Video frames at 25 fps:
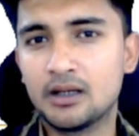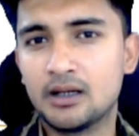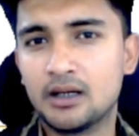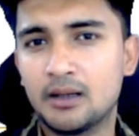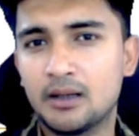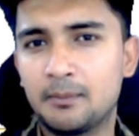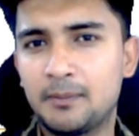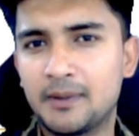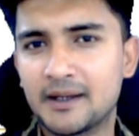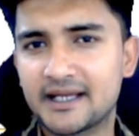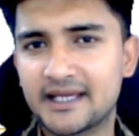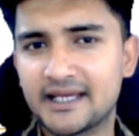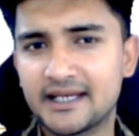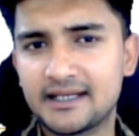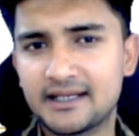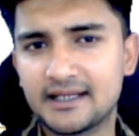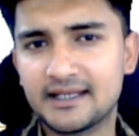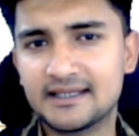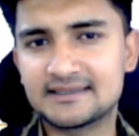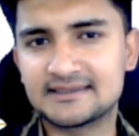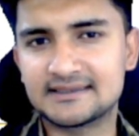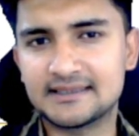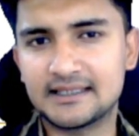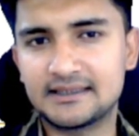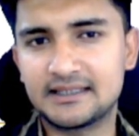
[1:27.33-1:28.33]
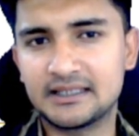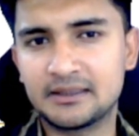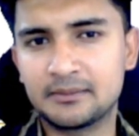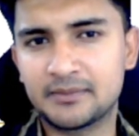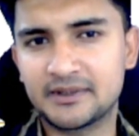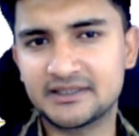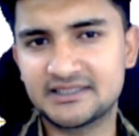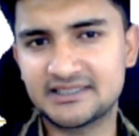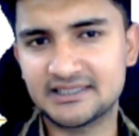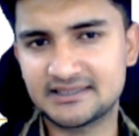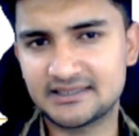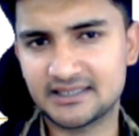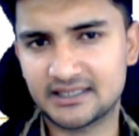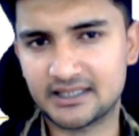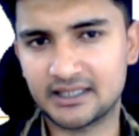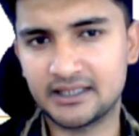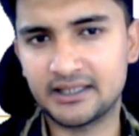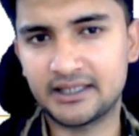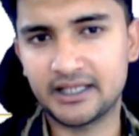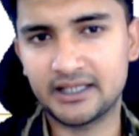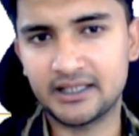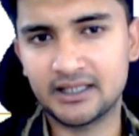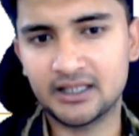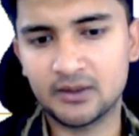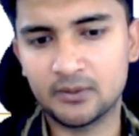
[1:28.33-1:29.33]
A bucket is nothing but just a
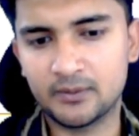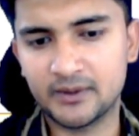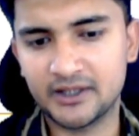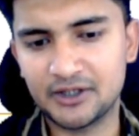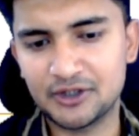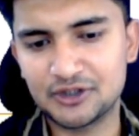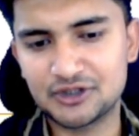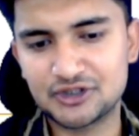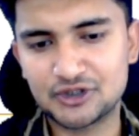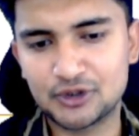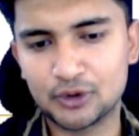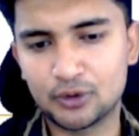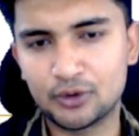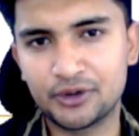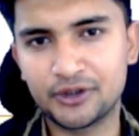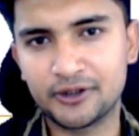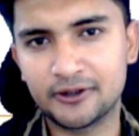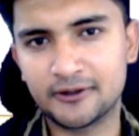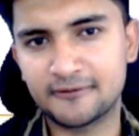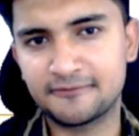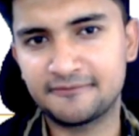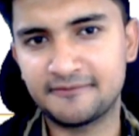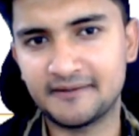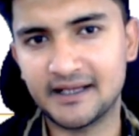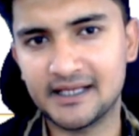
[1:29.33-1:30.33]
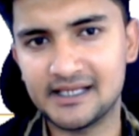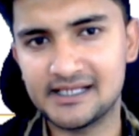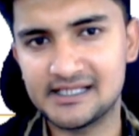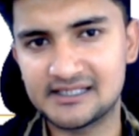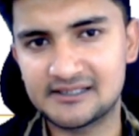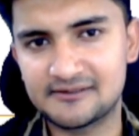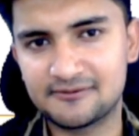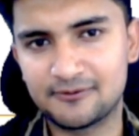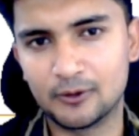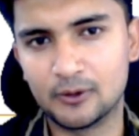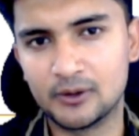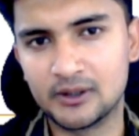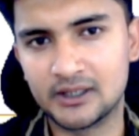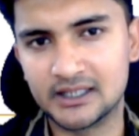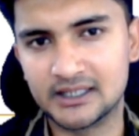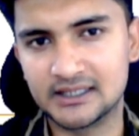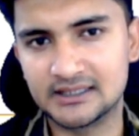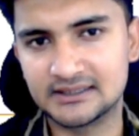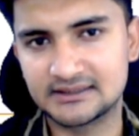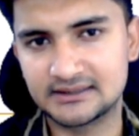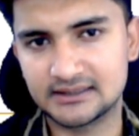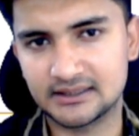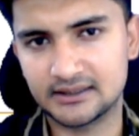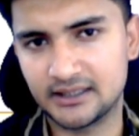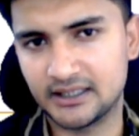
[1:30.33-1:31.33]
container where you store your files,
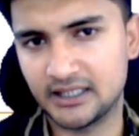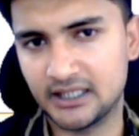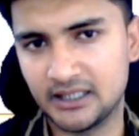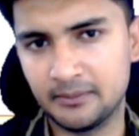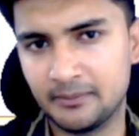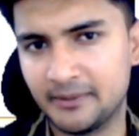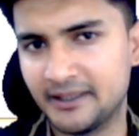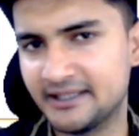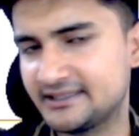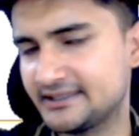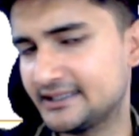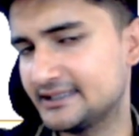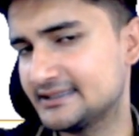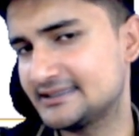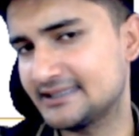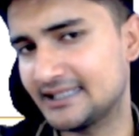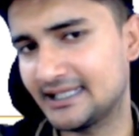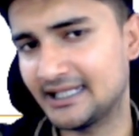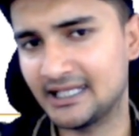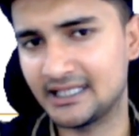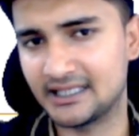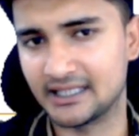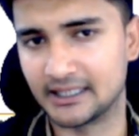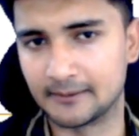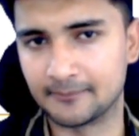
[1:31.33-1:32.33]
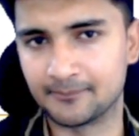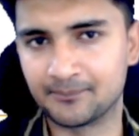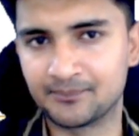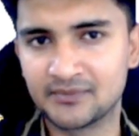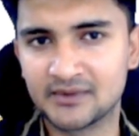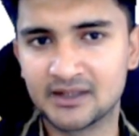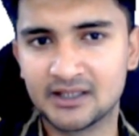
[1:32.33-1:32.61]
folders, images, anything.